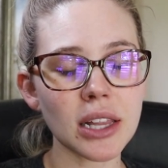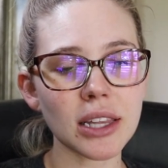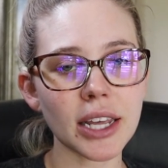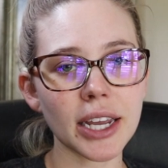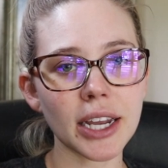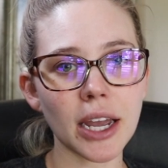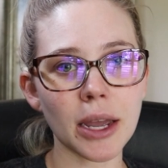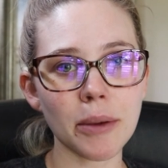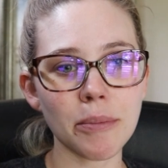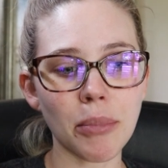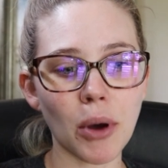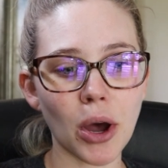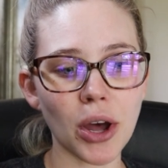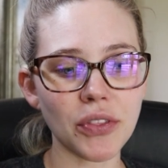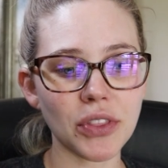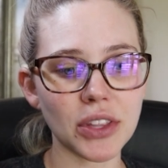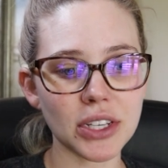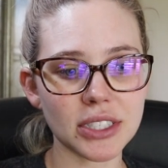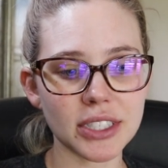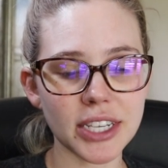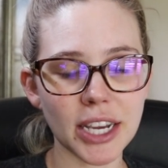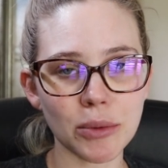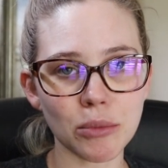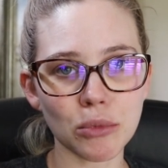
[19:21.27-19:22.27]
Like, I bought
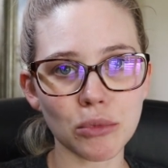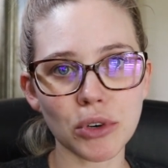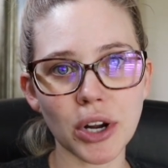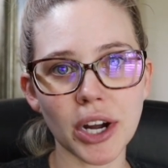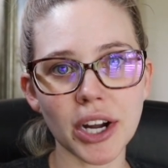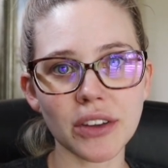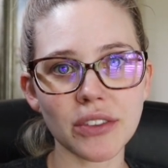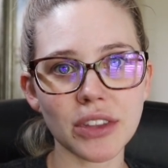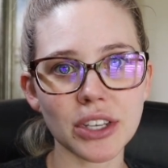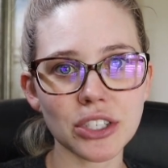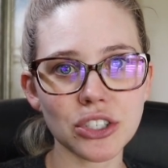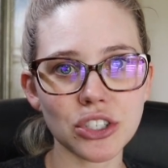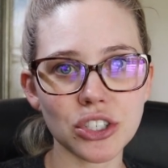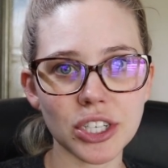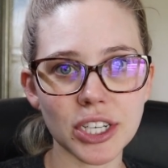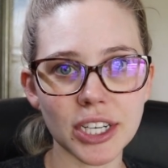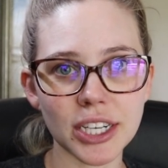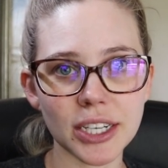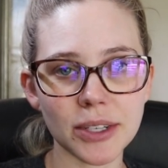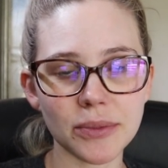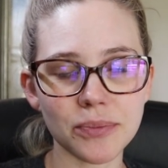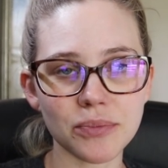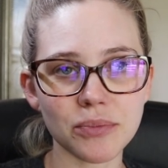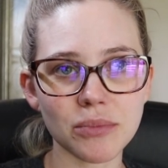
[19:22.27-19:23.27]
the same rug that
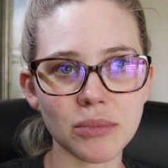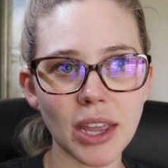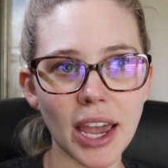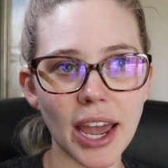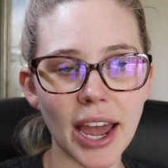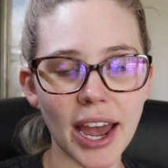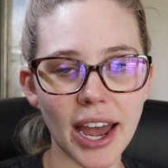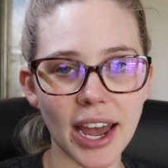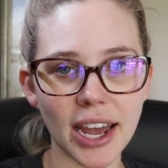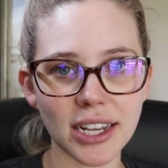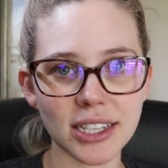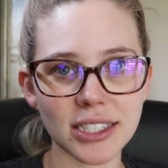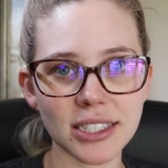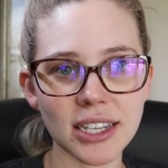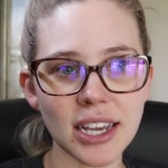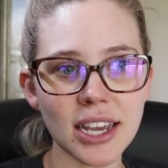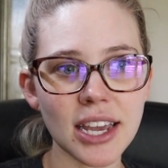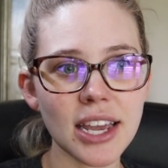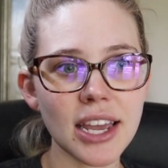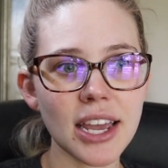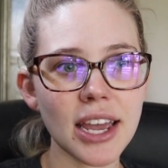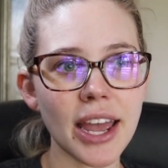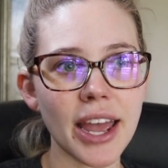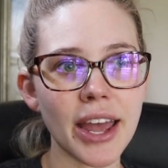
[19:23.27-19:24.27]
she has,
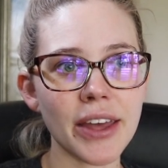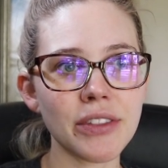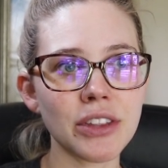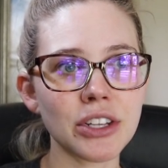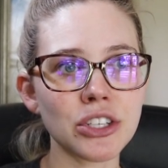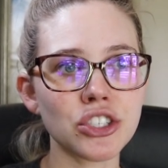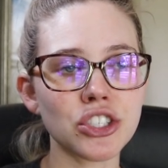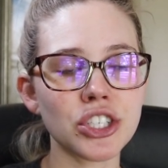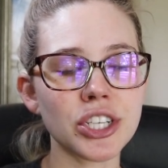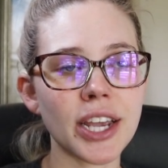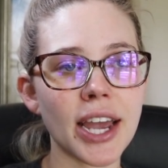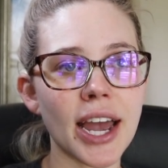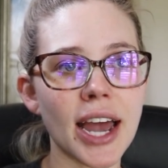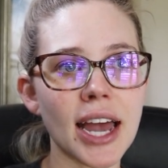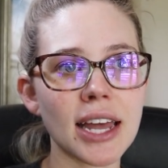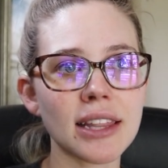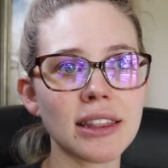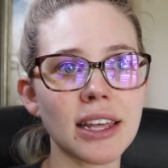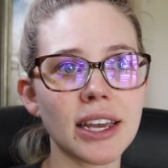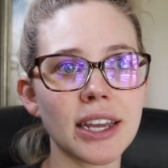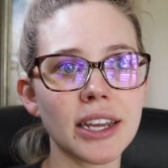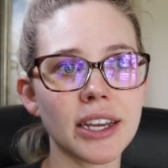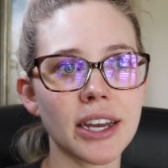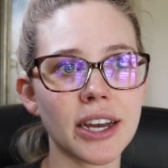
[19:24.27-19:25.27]
and then she
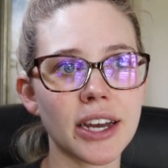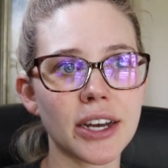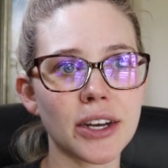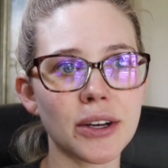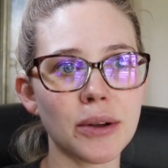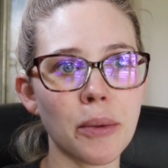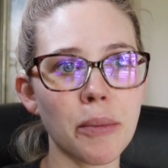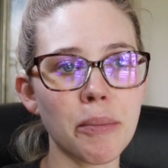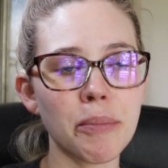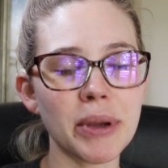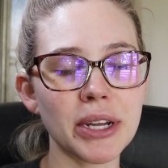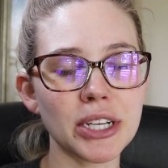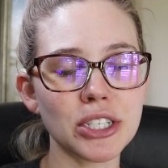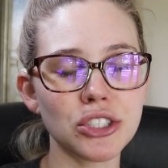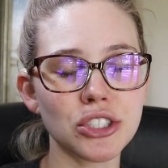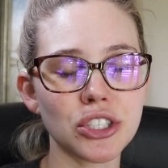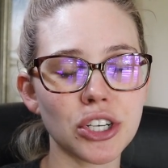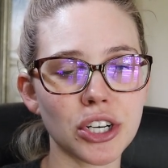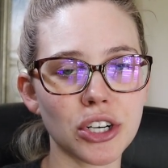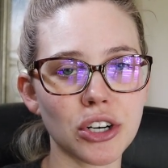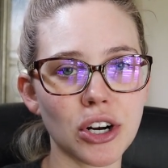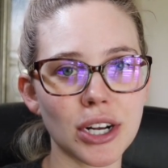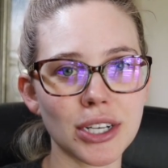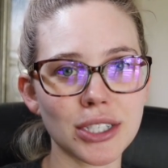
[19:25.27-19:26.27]
had like a bench
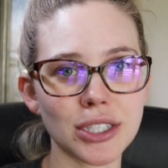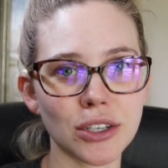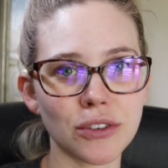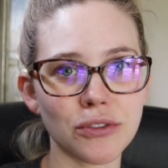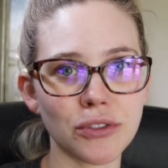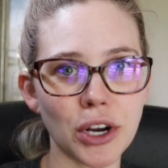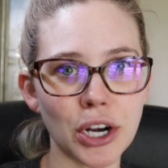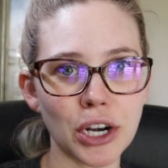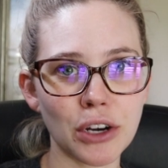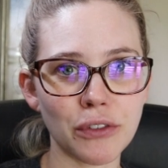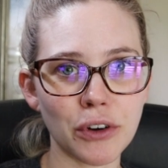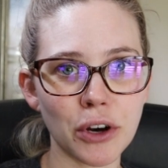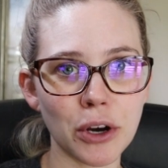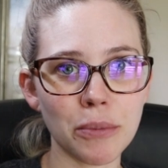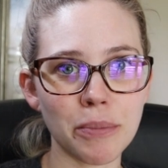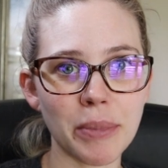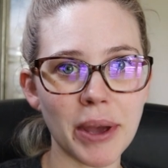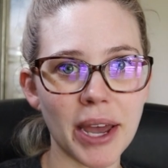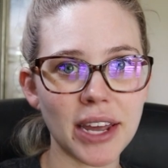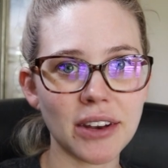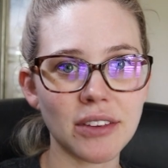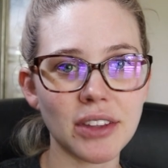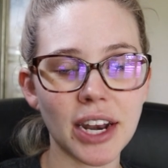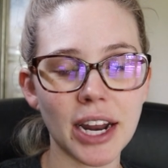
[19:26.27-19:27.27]
across the front of her
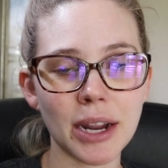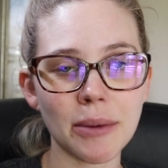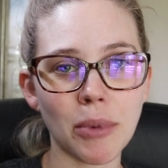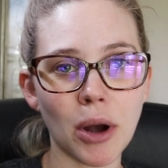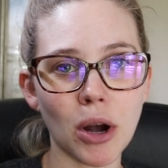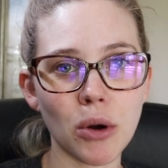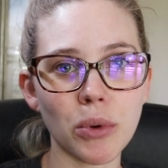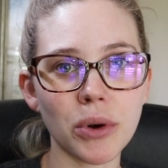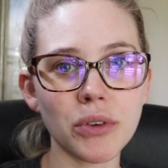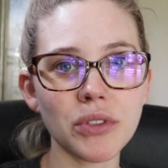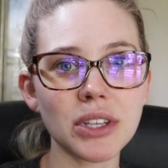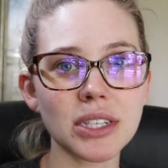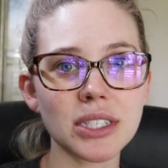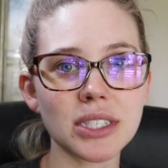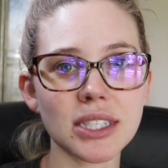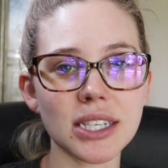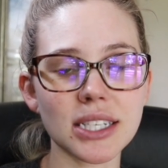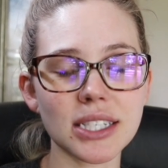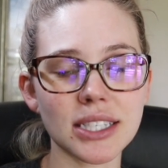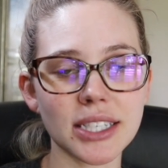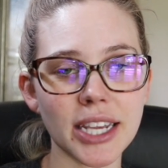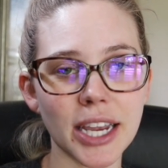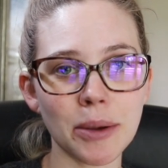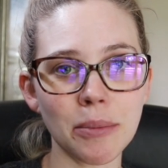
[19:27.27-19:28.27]
bed that I bought one that's
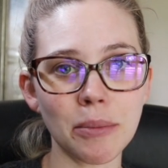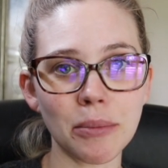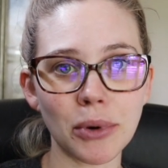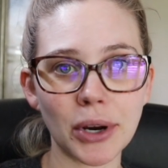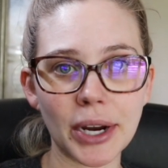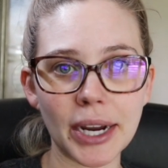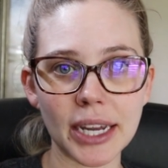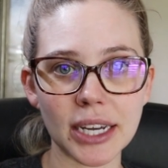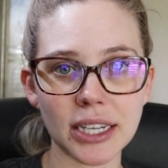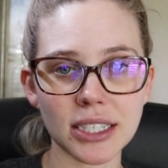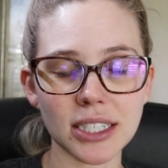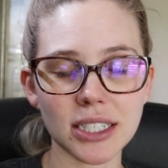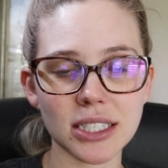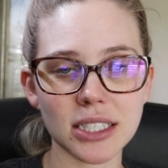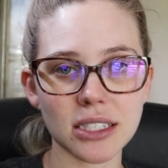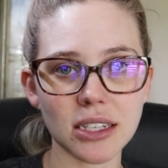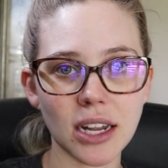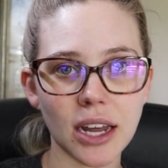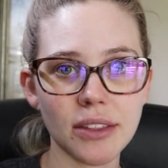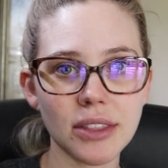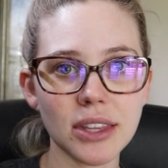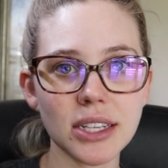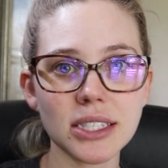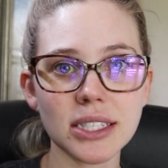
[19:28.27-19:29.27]
the same brand. It's
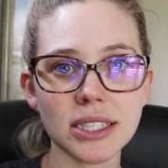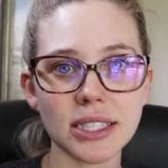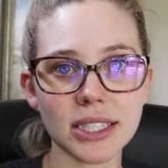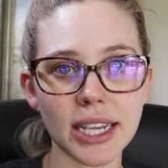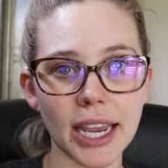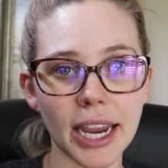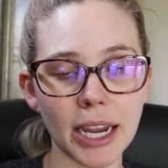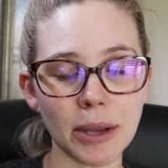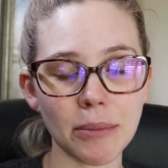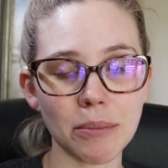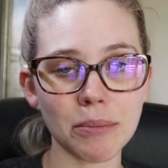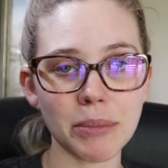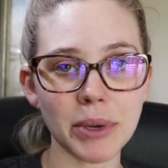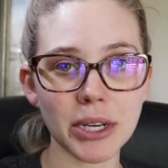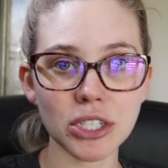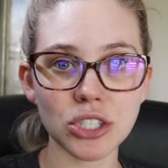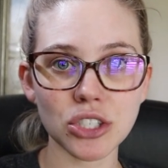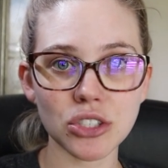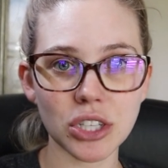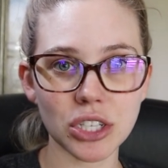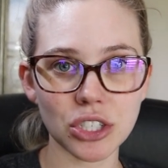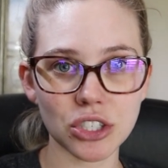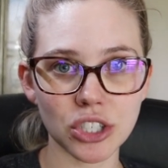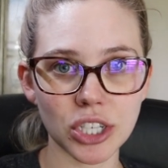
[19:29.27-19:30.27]
not the same
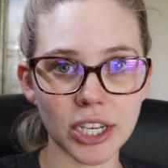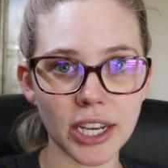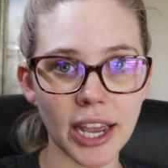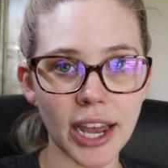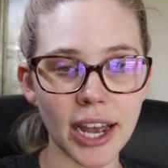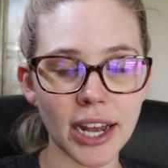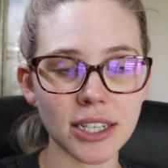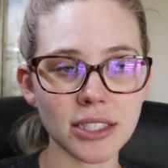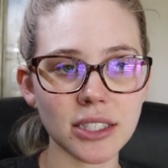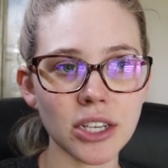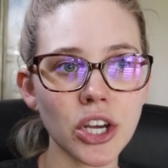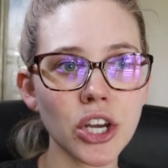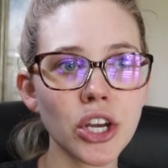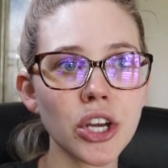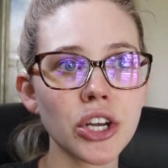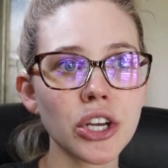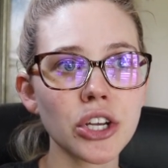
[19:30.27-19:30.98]
bench that she has.